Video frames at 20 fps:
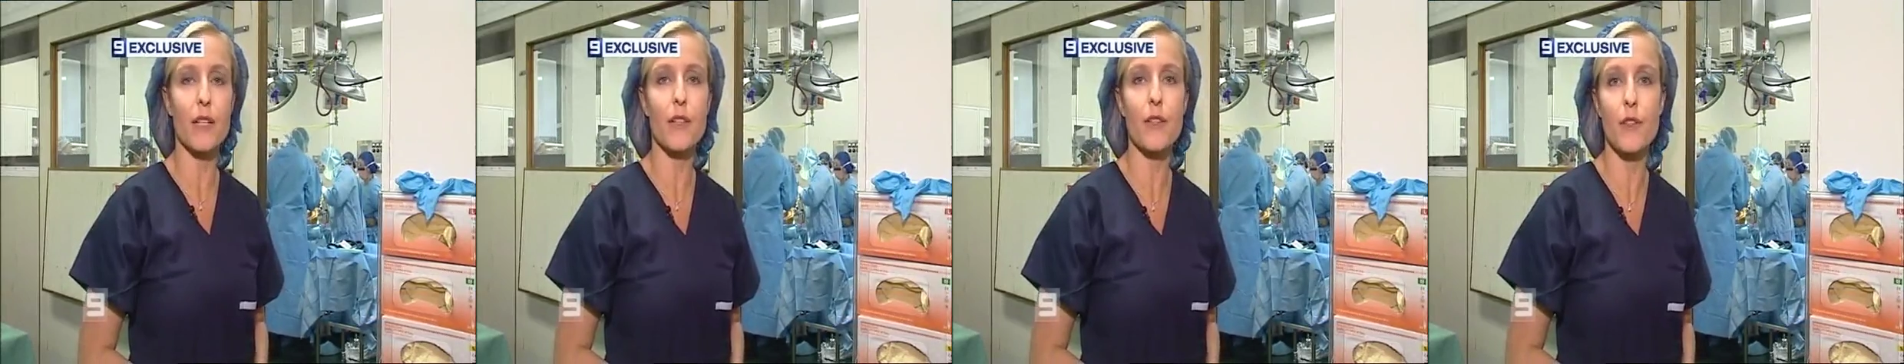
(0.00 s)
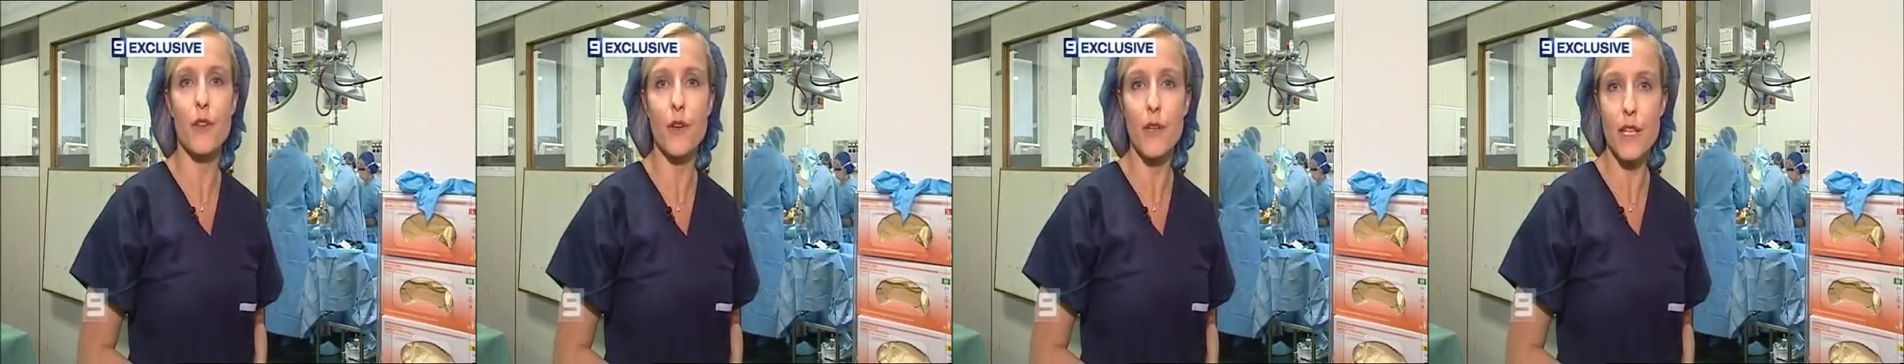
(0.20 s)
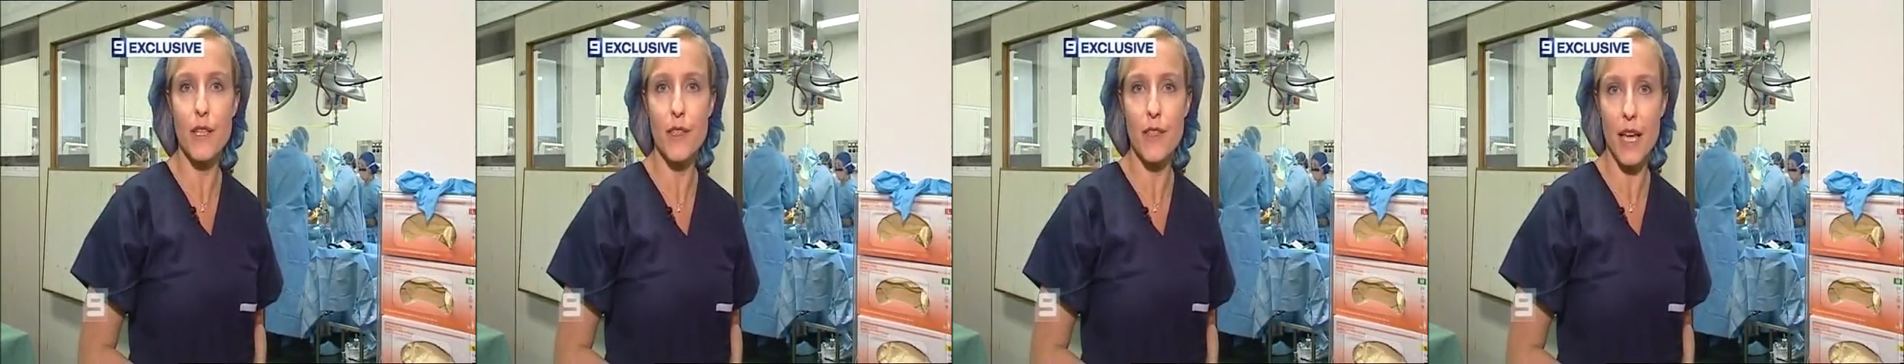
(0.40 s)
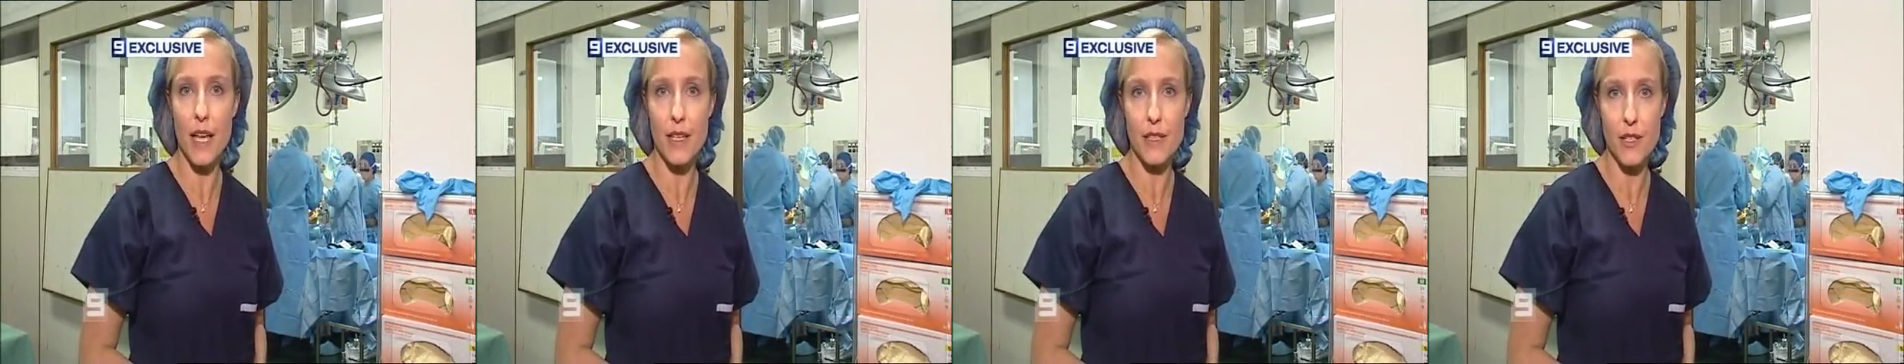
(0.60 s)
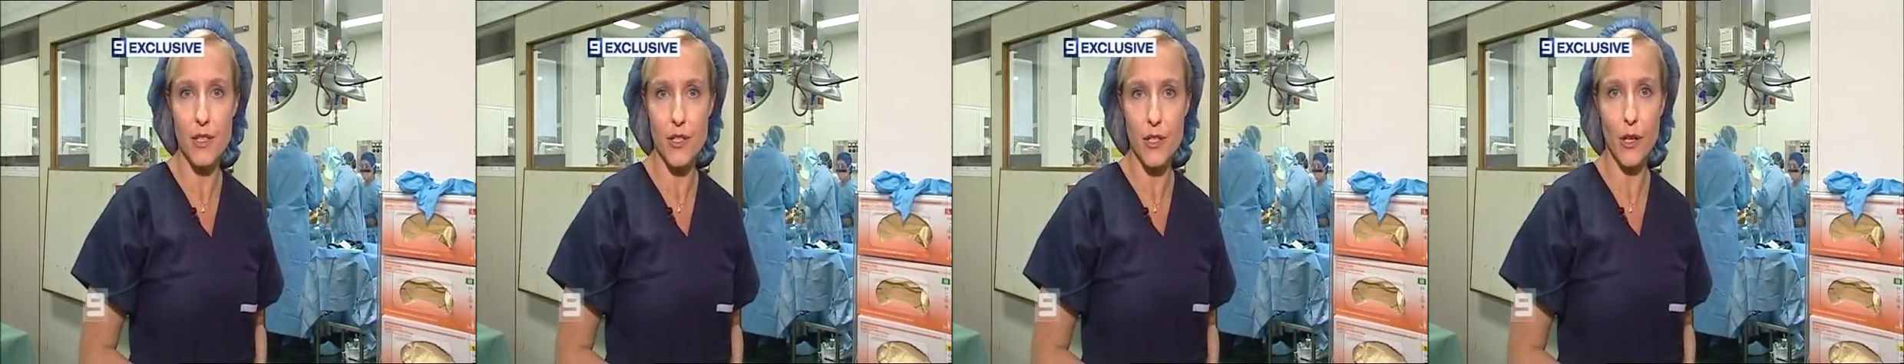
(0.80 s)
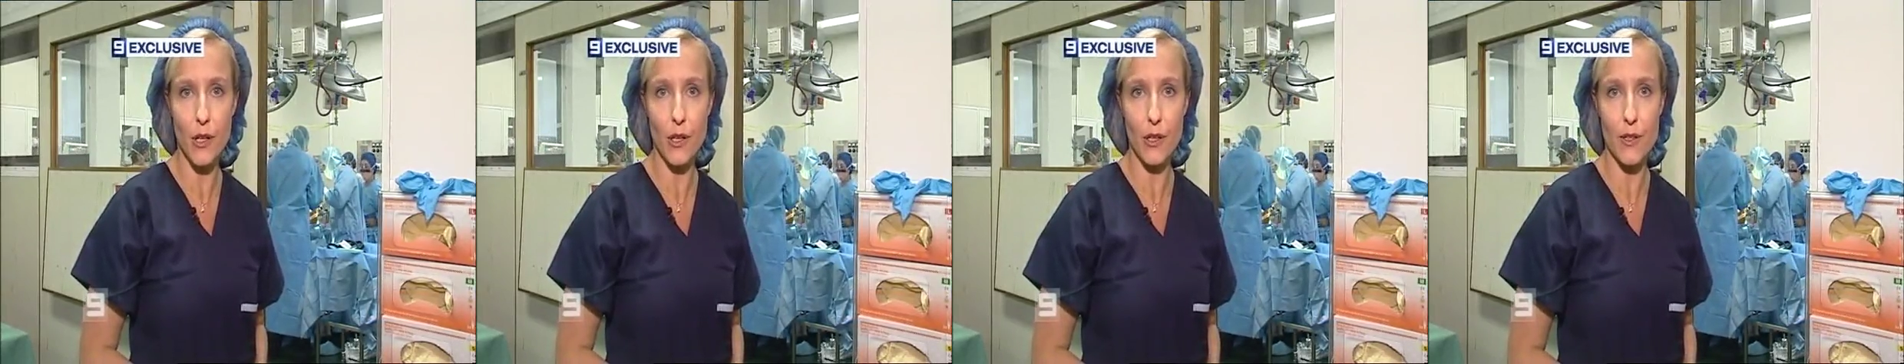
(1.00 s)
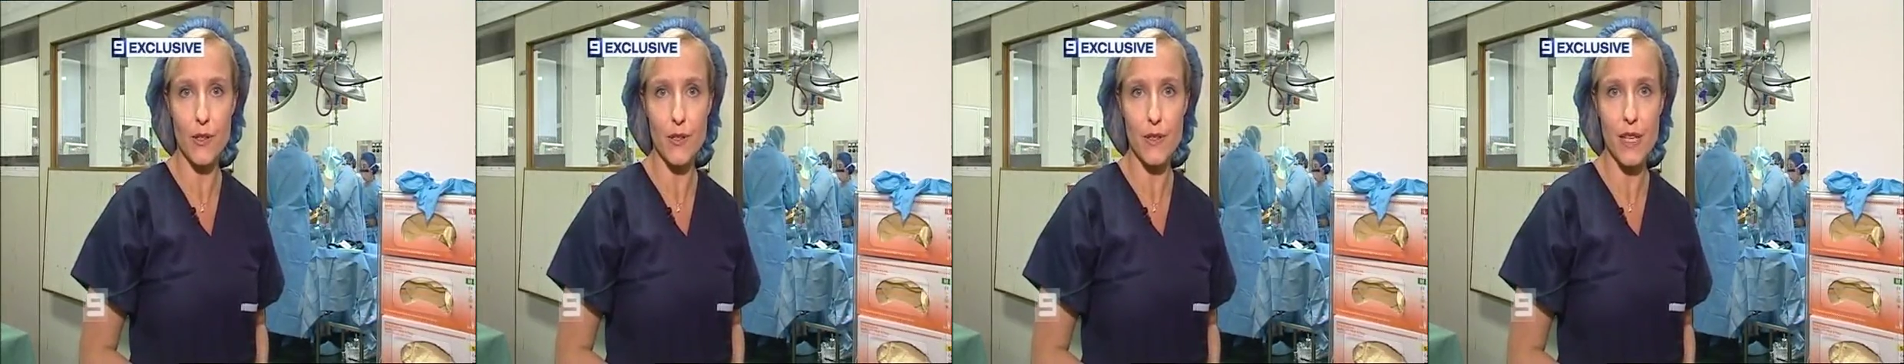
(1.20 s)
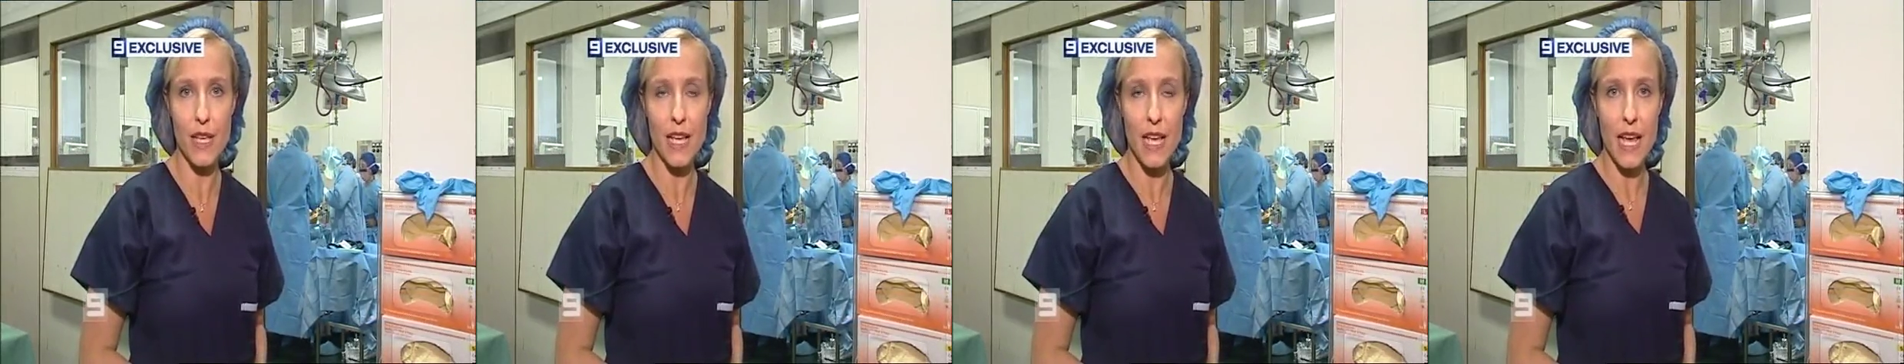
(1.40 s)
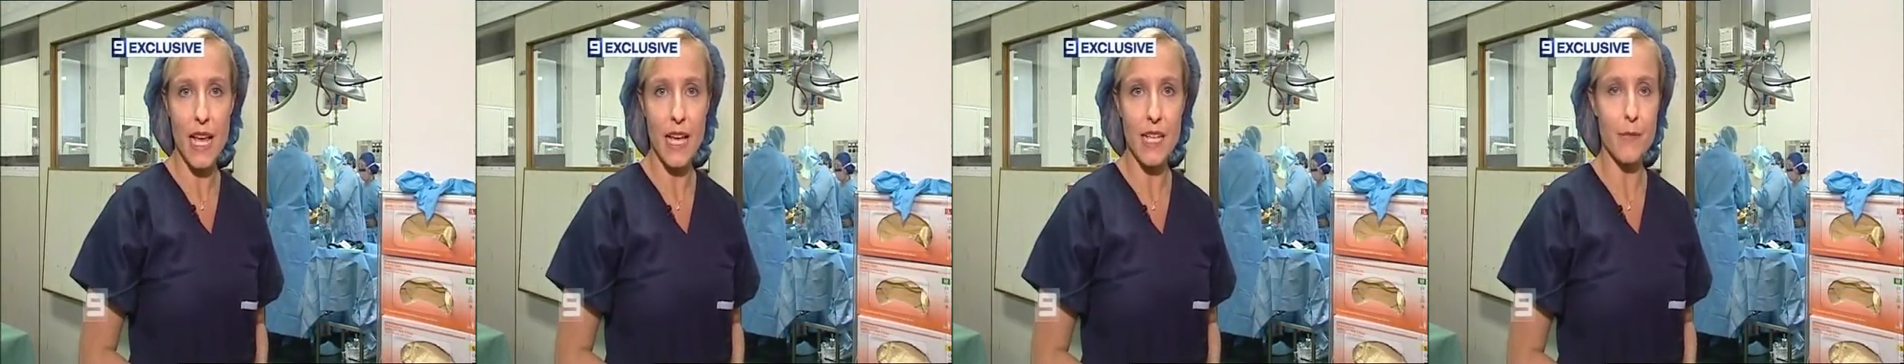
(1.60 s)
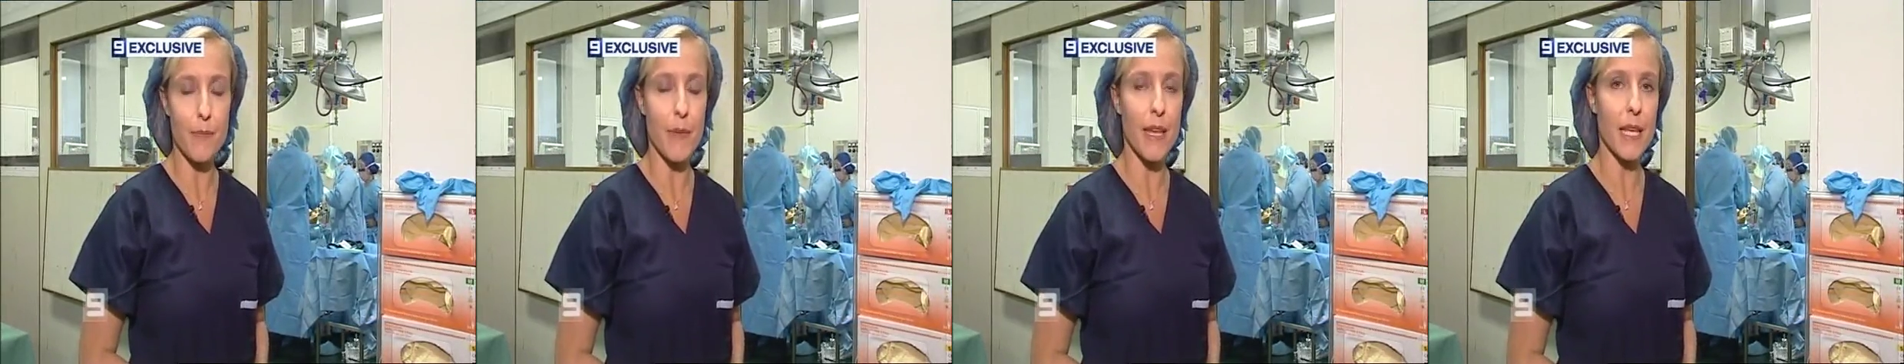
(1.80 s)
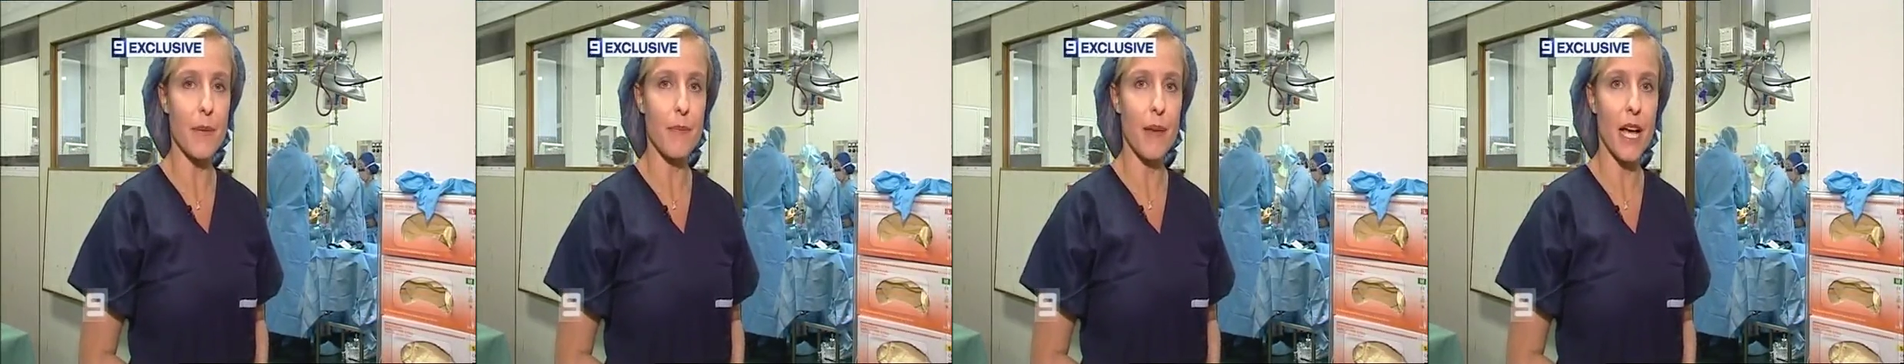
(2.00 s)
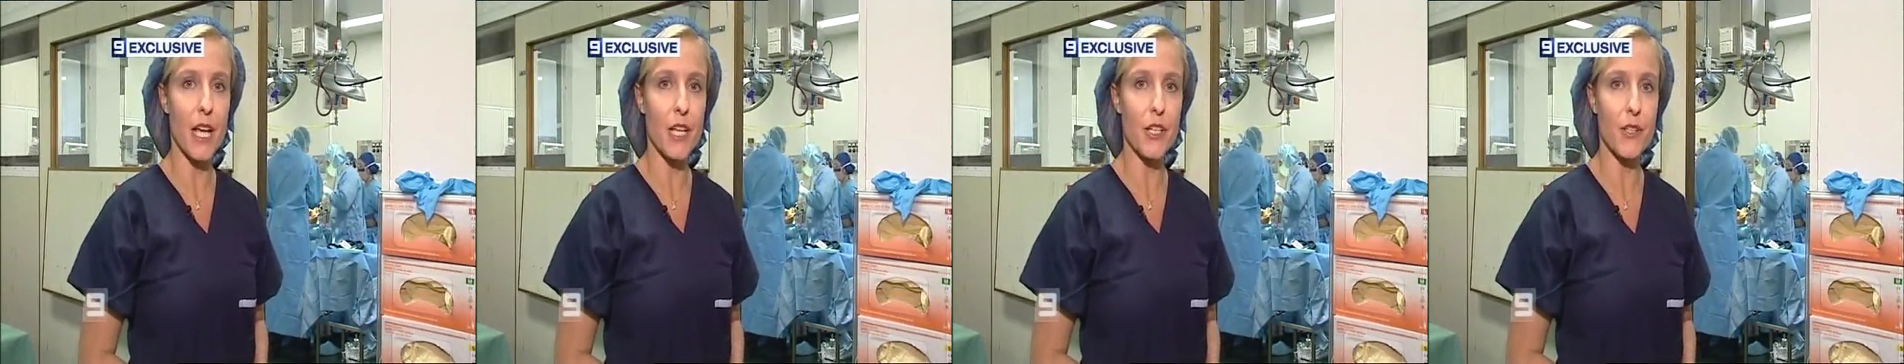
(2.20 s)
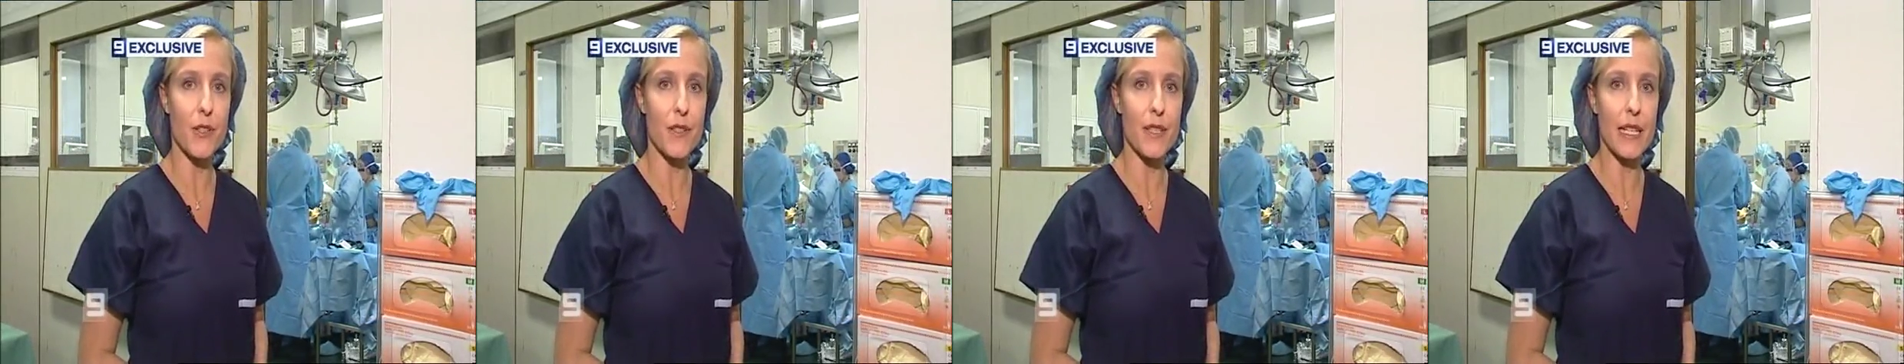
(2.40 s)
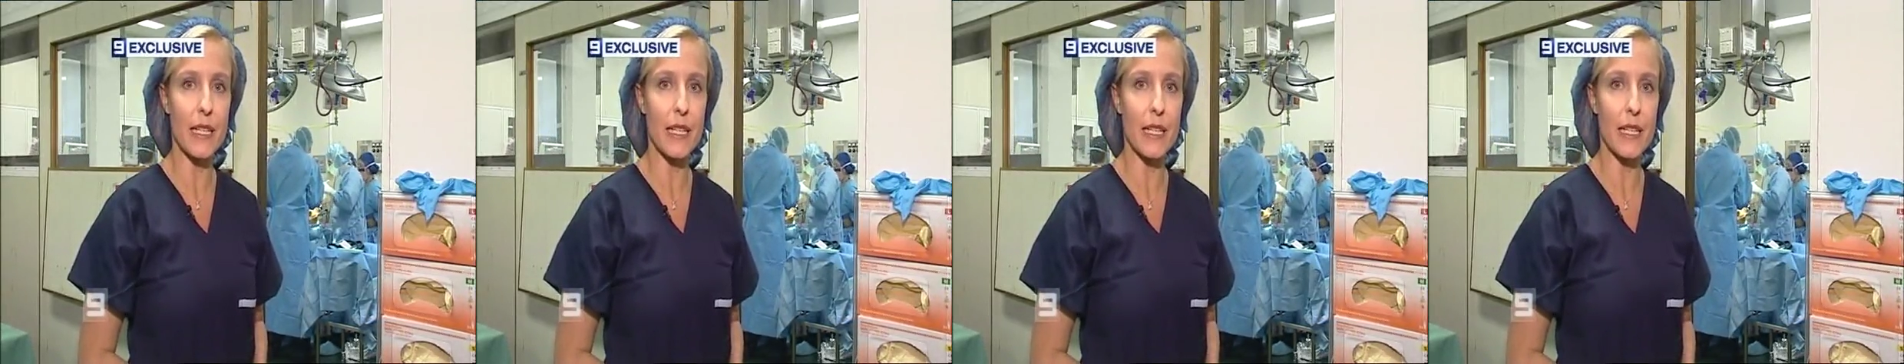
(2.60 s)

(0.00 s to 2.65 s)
$30,000 and many patients,